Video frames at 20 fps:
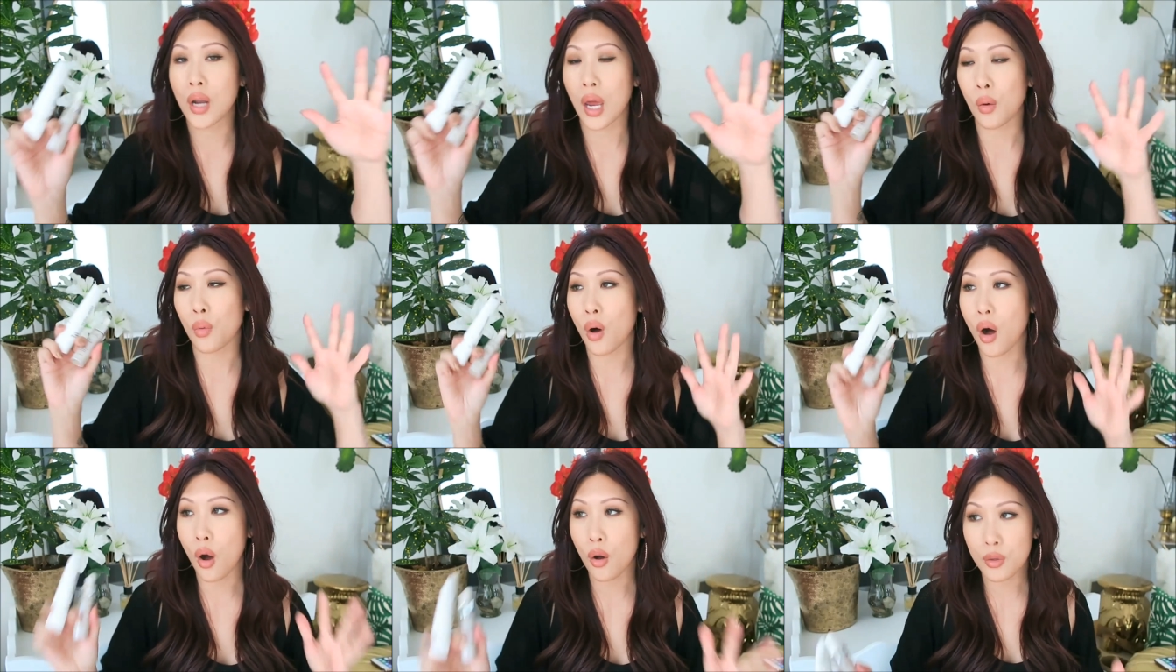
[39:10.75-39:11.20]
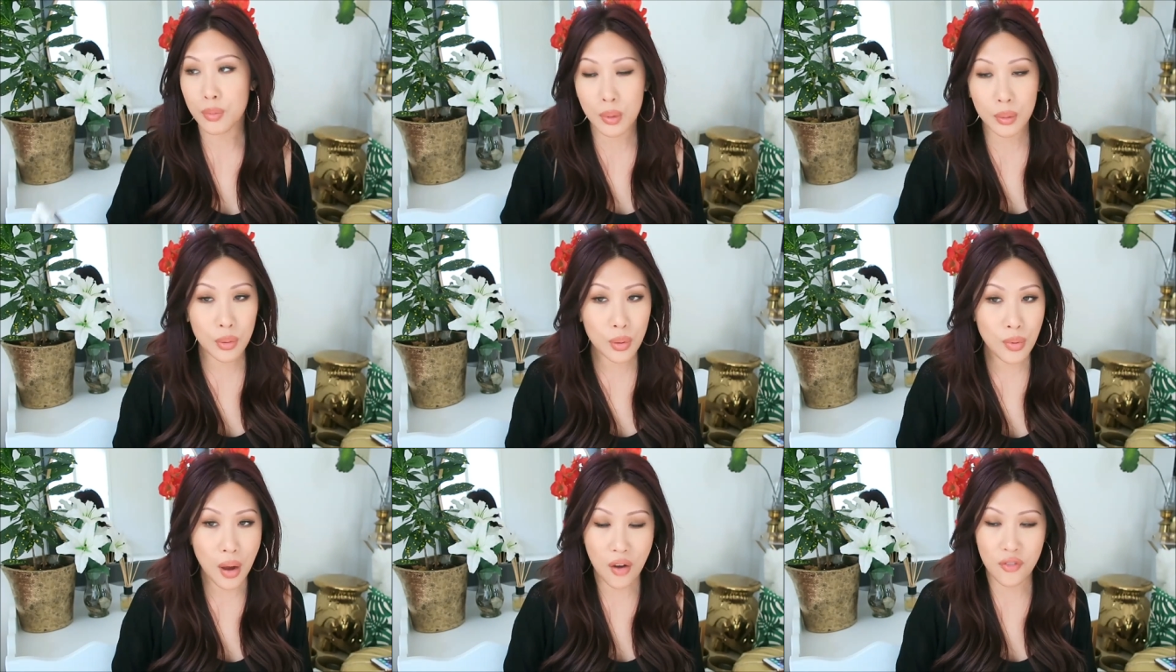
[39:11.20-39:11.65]
I will always be
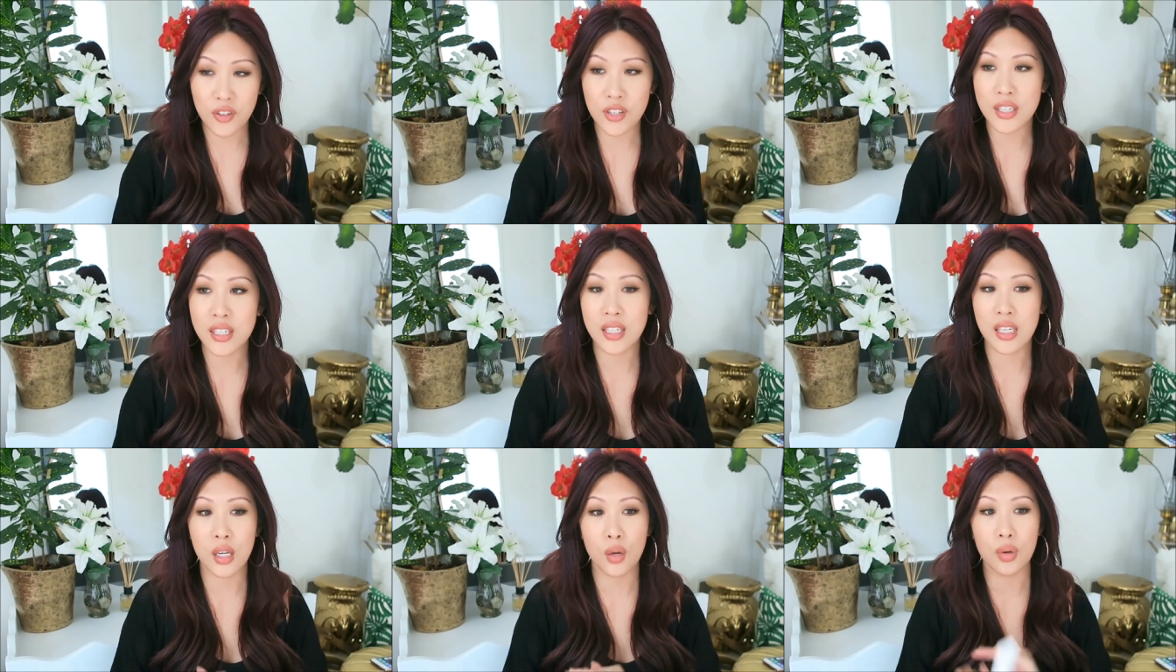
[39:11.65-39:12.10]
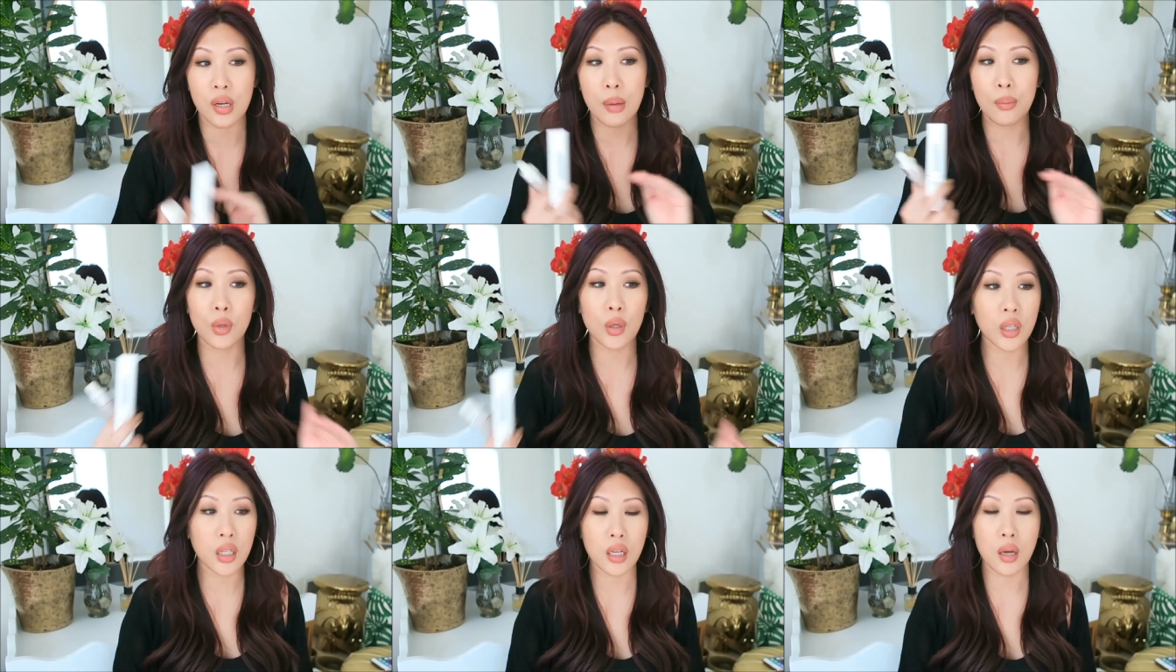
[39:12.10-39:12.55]
able to reference it when
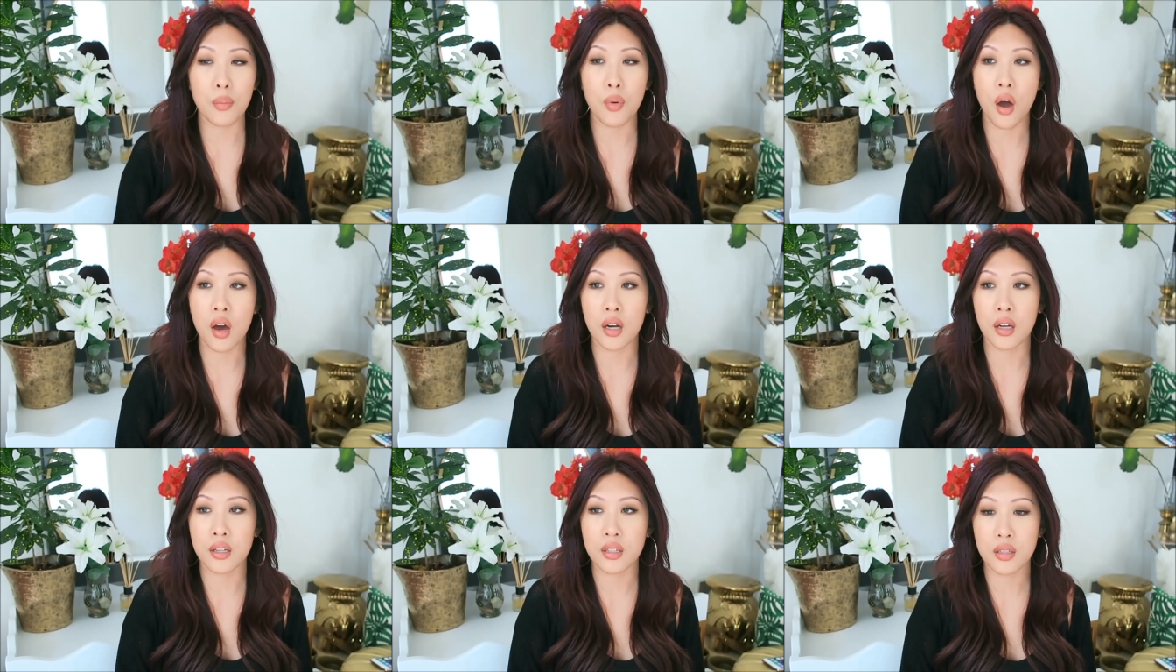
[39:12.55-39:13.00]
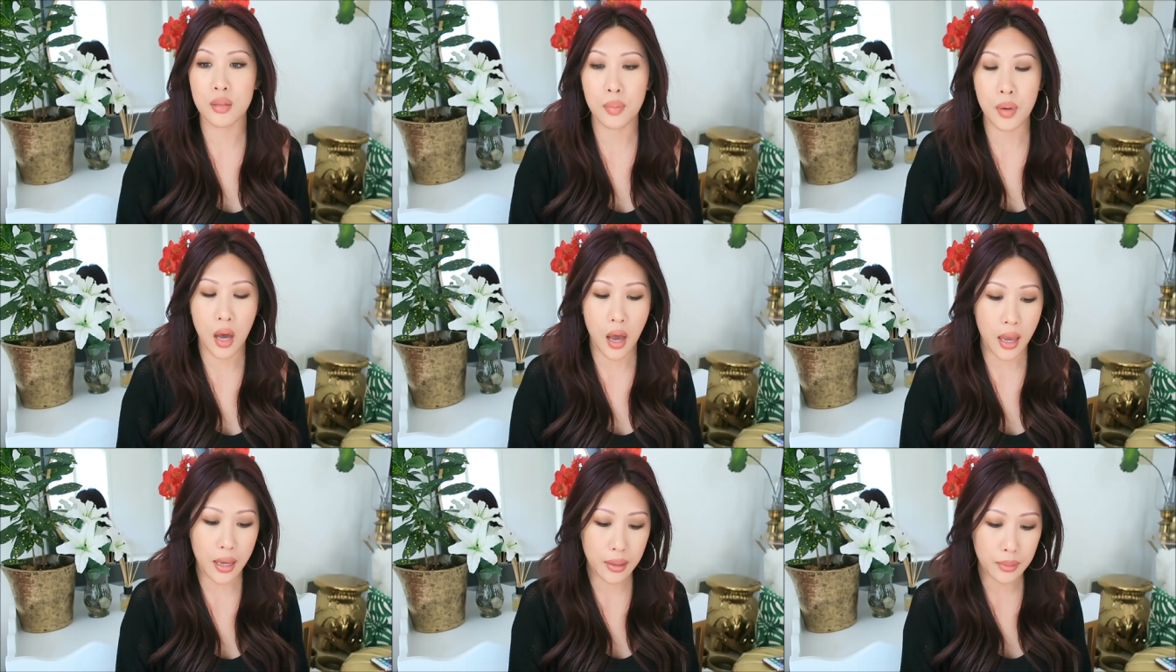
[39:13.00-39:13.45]
I'm looking at products to
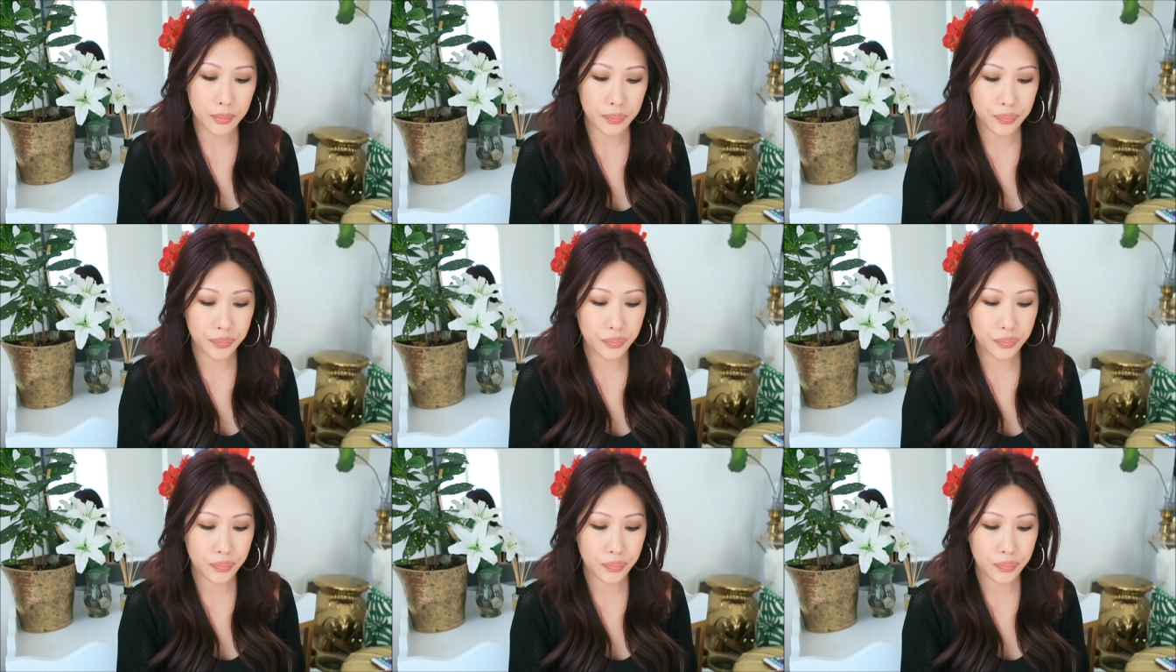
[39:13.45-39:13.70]
buy.